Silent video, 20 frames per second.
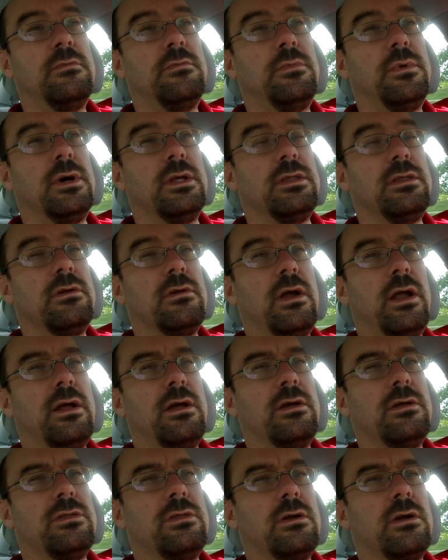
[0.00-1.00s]
But they're,
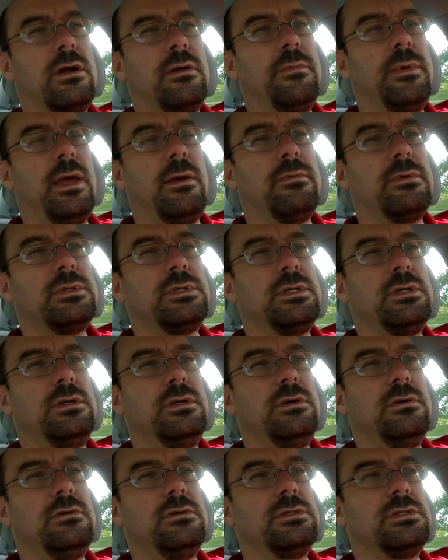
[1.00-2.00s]
they're going to be able to
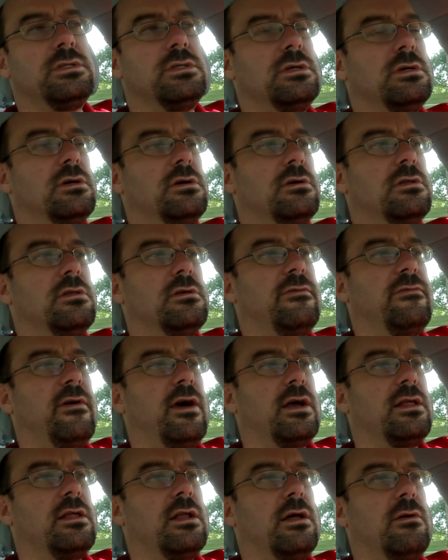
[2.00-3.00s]
use the, the
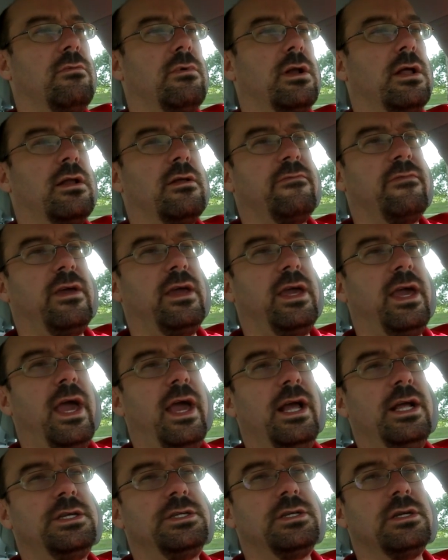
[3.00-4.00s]
fact that I went on a
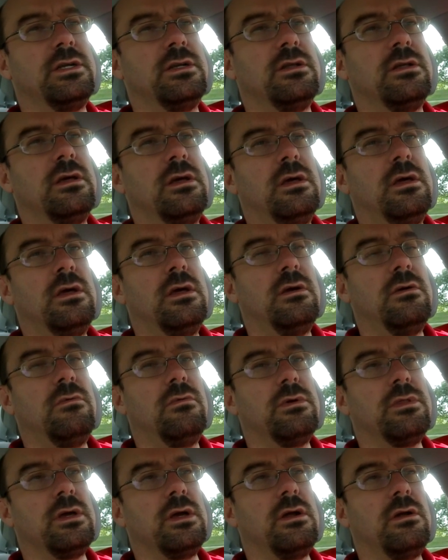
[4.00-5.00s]
vacation
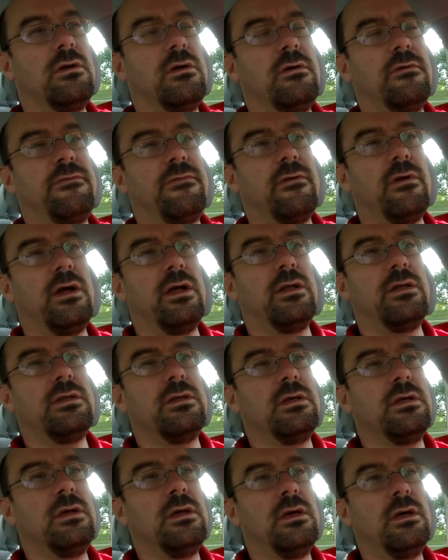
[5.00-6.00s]
with a girlfriend
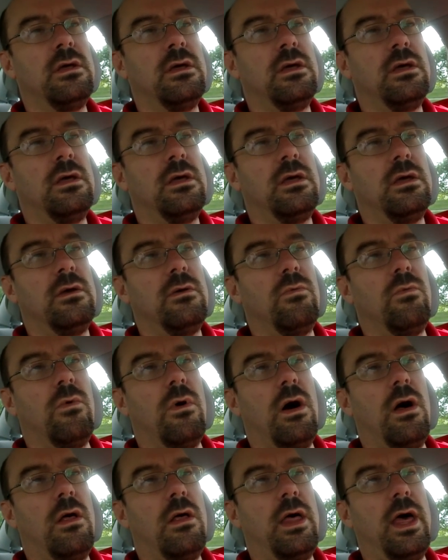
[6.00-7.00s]

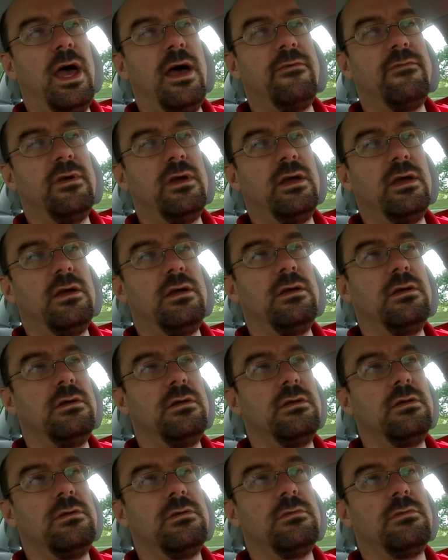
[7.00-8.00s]
while having
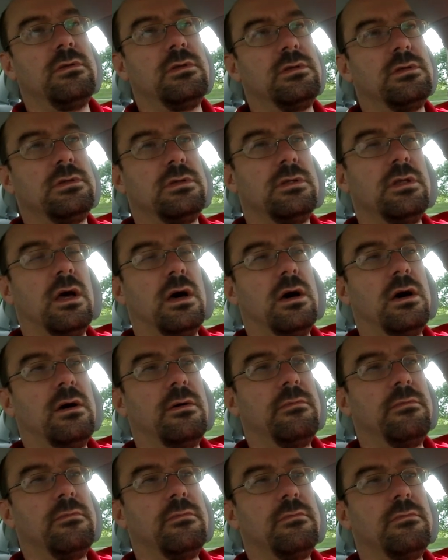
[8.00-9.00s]

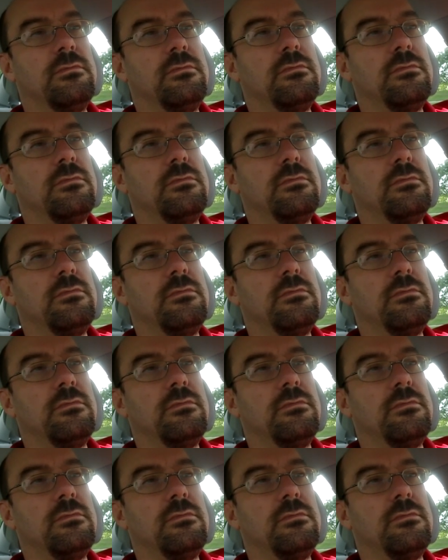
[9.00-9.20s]
um,